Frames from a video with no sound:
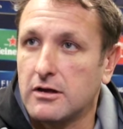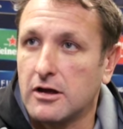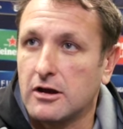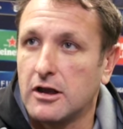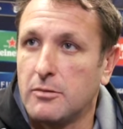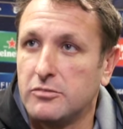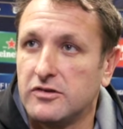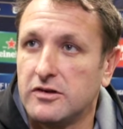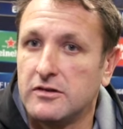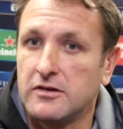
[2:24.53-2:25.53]
you know,
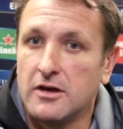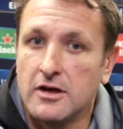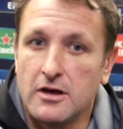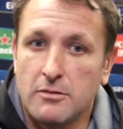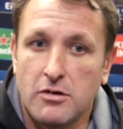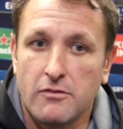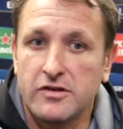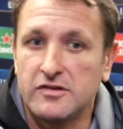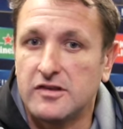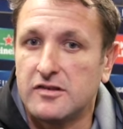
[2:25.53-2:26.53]
clubs and
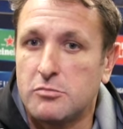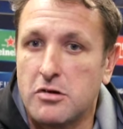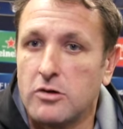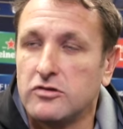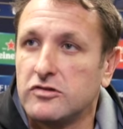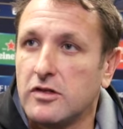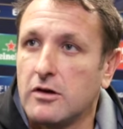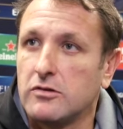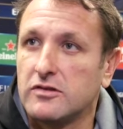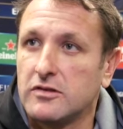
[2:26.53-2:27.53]
provinces approach
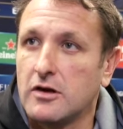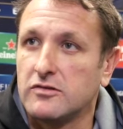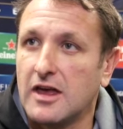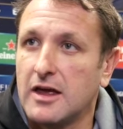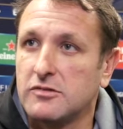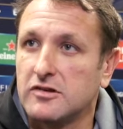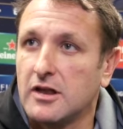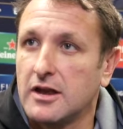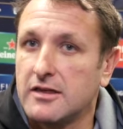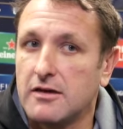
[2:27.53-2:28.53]
those games are
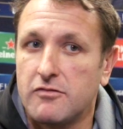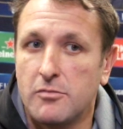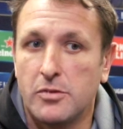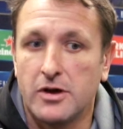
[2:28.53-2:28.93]
slightly different.